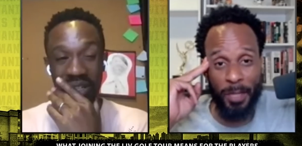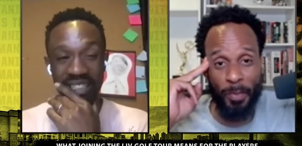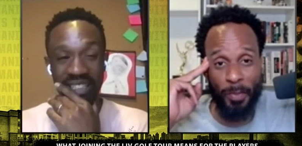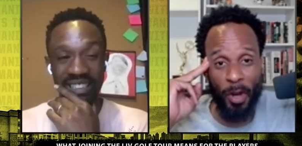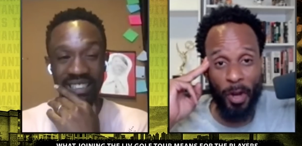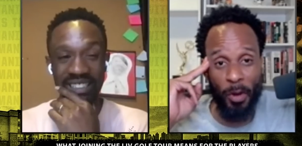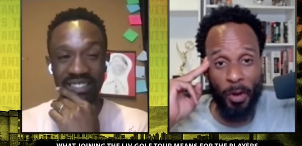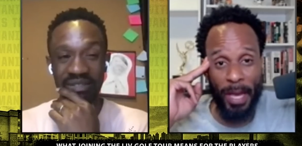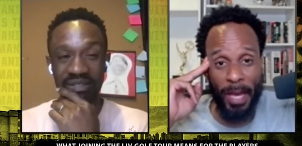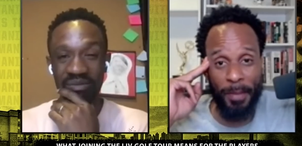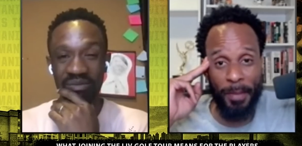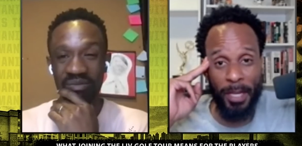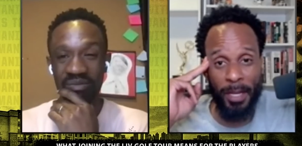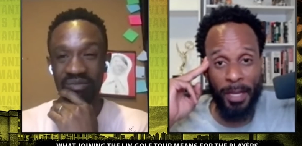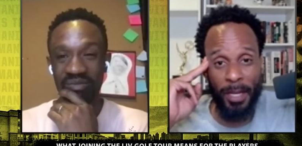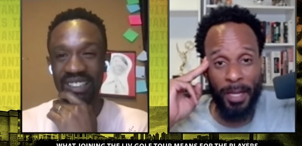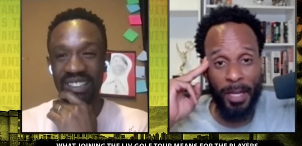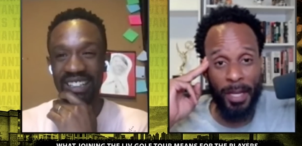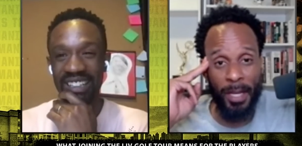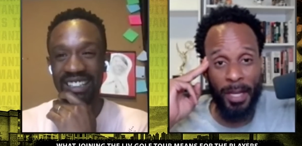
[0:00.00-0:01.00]
Speaker 1: bro,
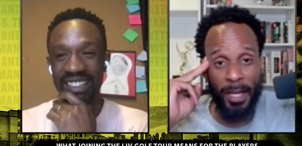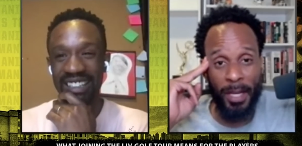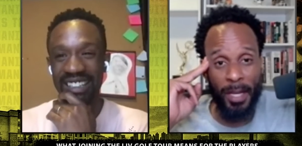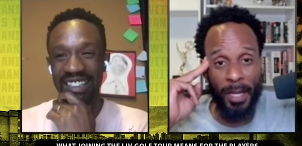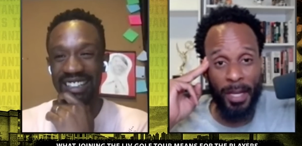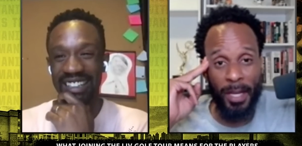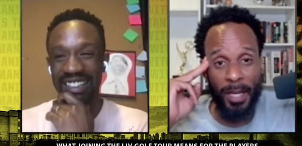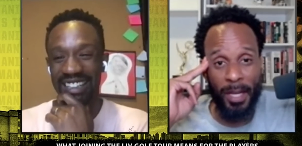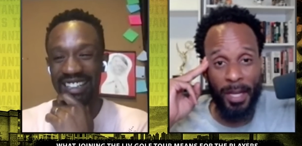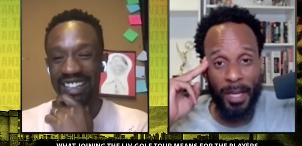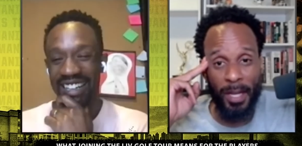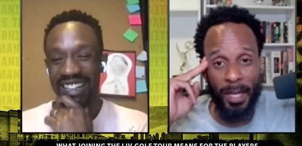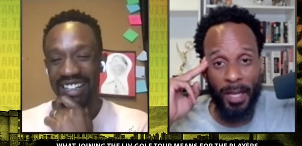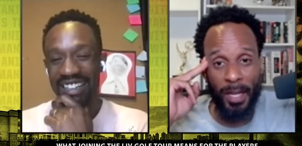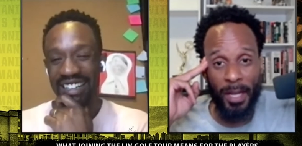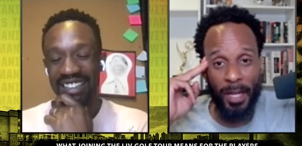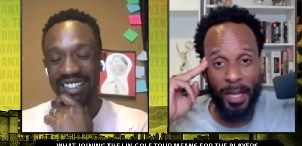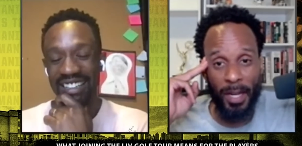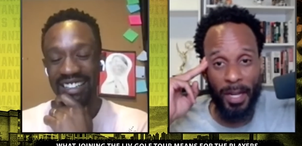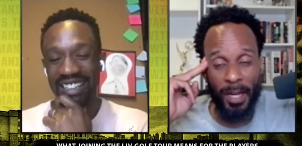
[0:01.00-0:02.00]
baby.
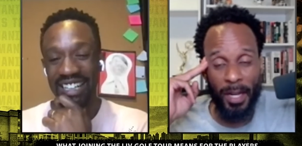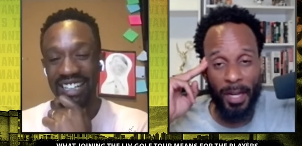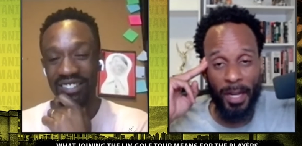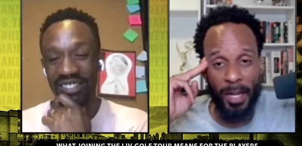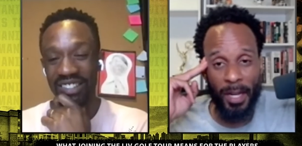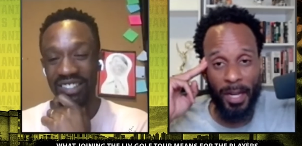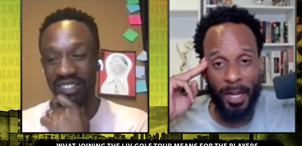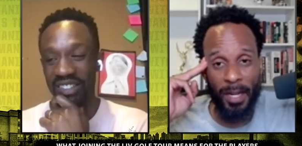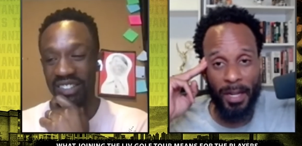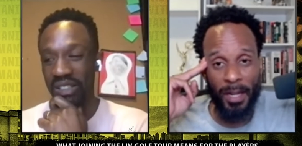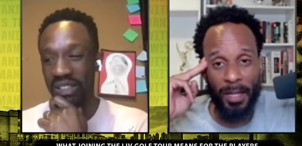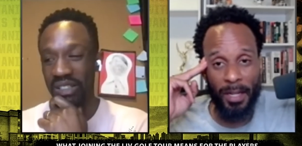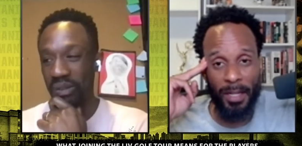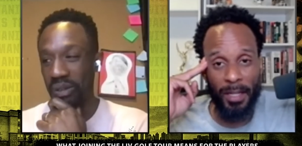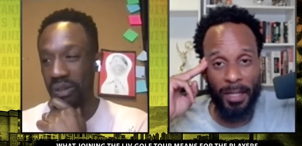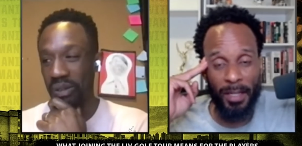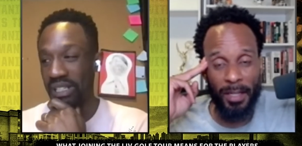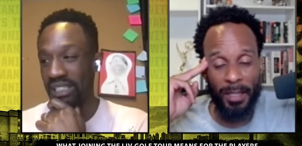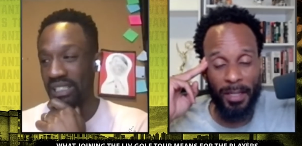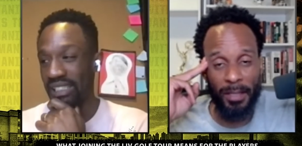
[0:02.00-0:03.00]
Speaker 2: The level of
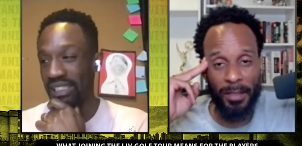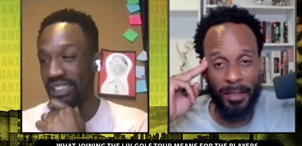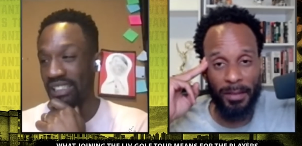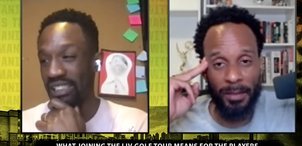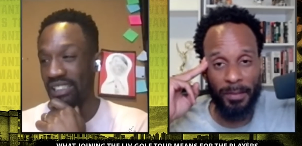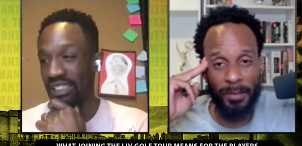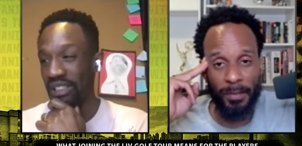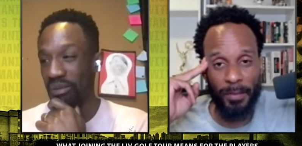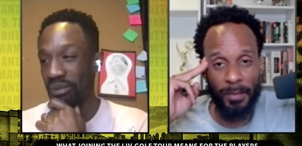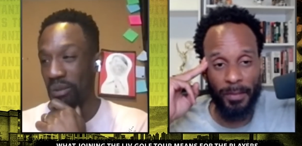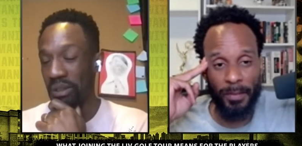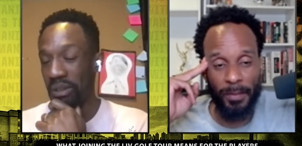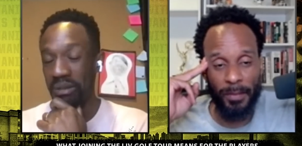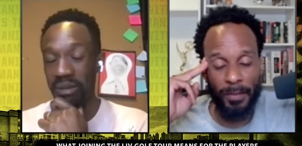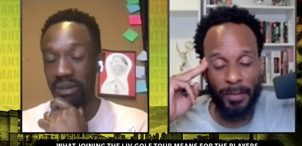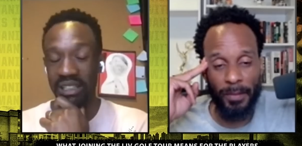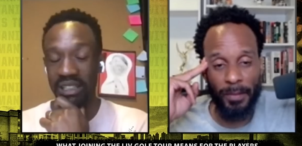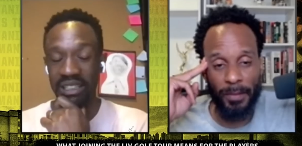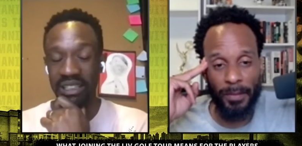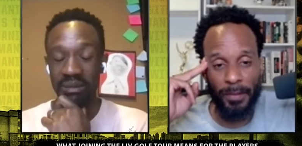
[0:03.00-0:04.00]
desperation. And your
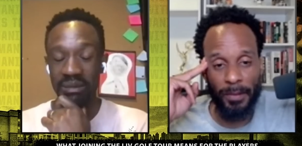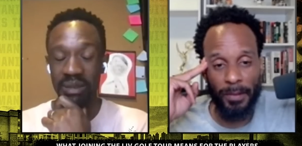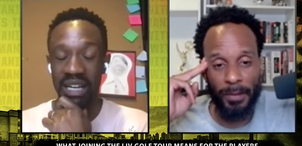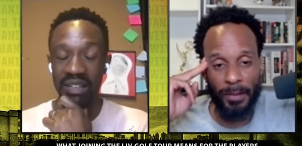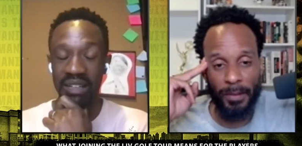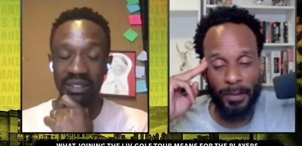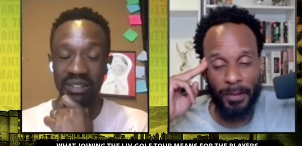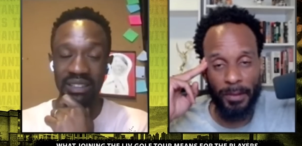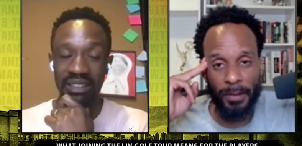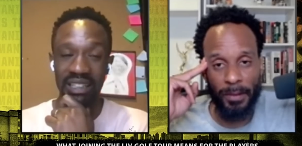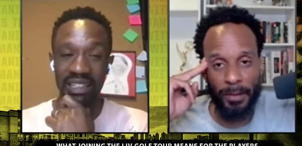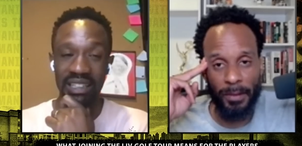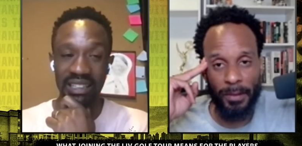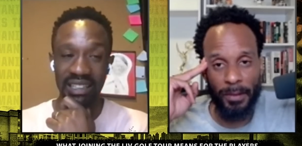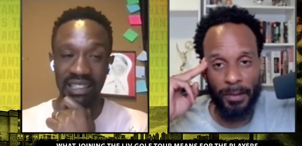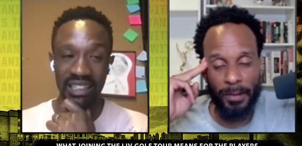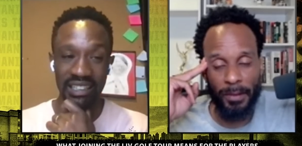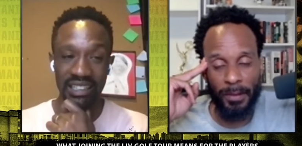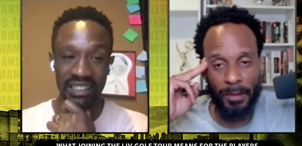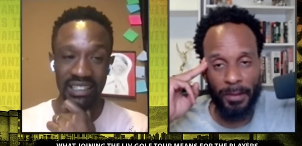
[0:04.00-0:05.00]
point about them having
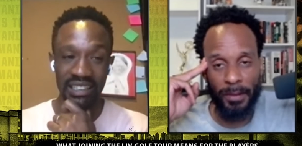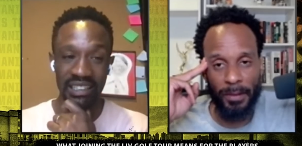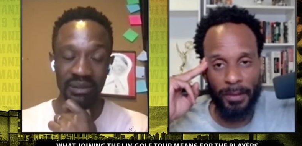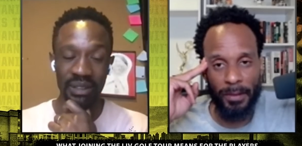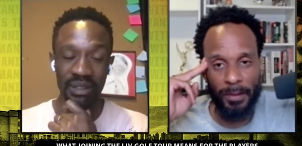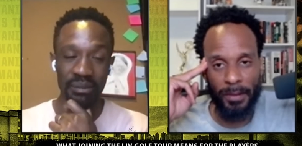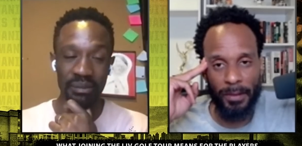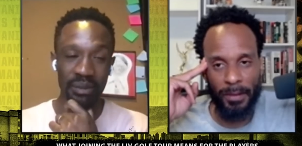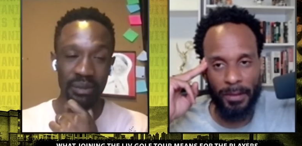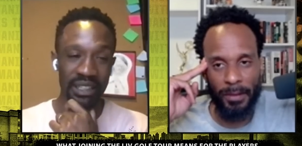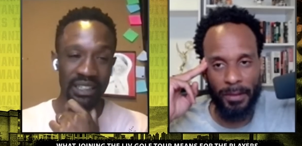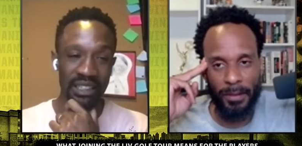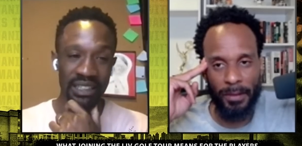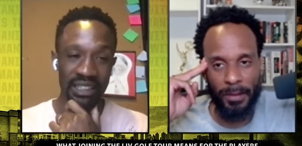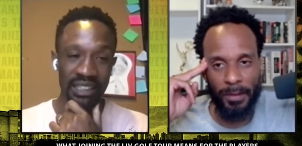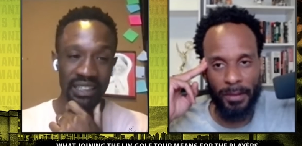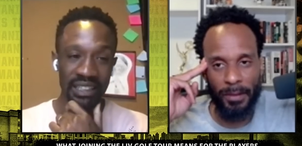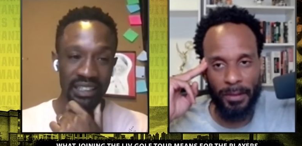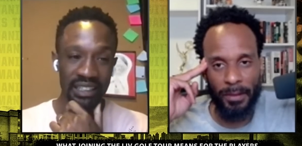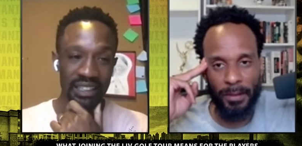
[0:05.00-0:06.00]
like unlimited
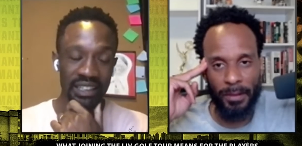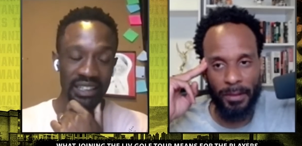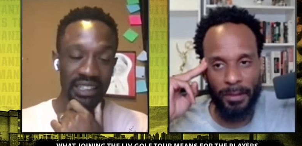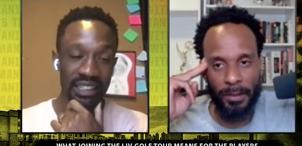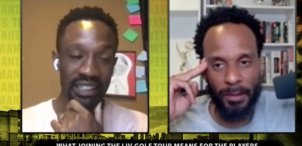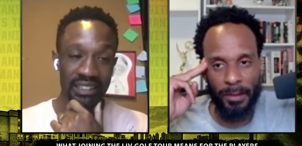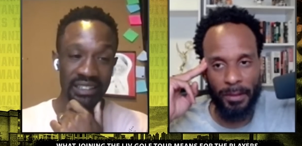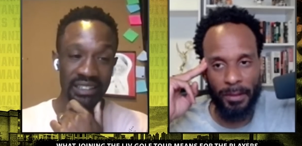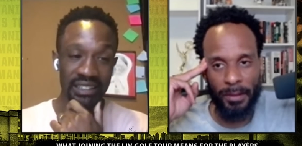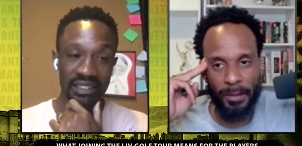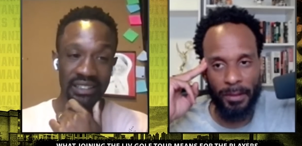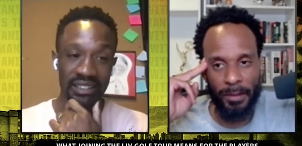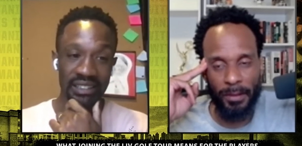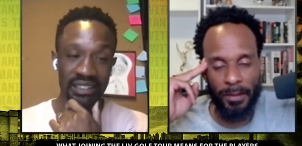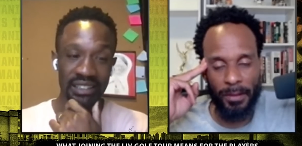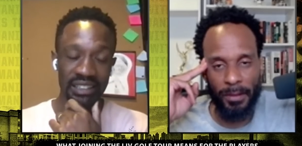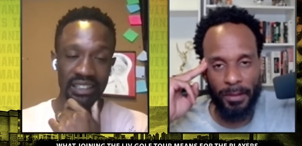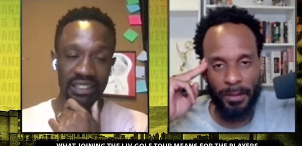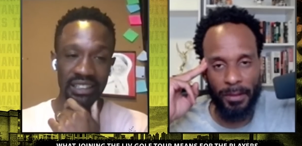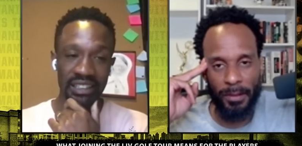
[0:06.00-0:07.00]
money
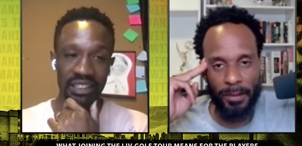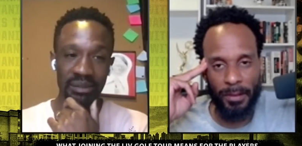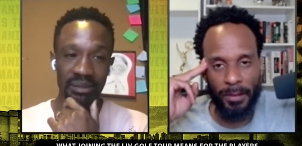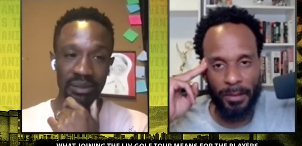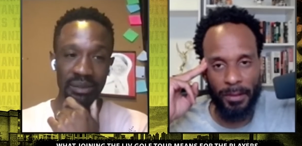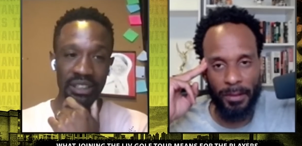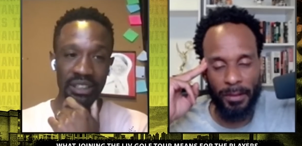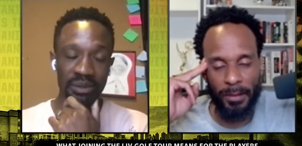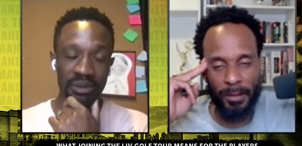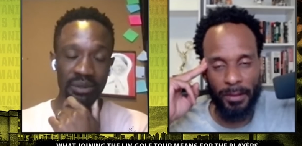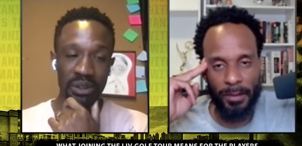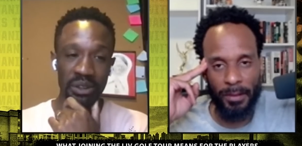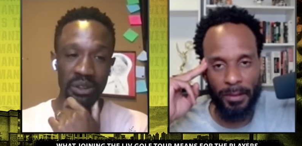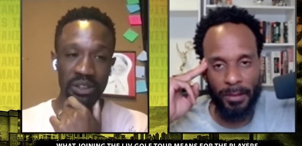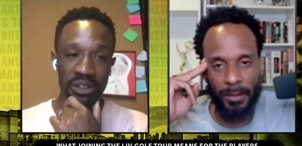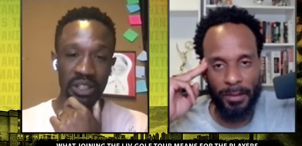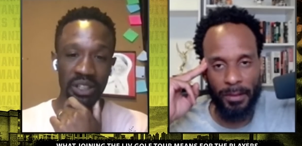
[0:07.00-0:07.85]
is, uh, I mean, I'm sure you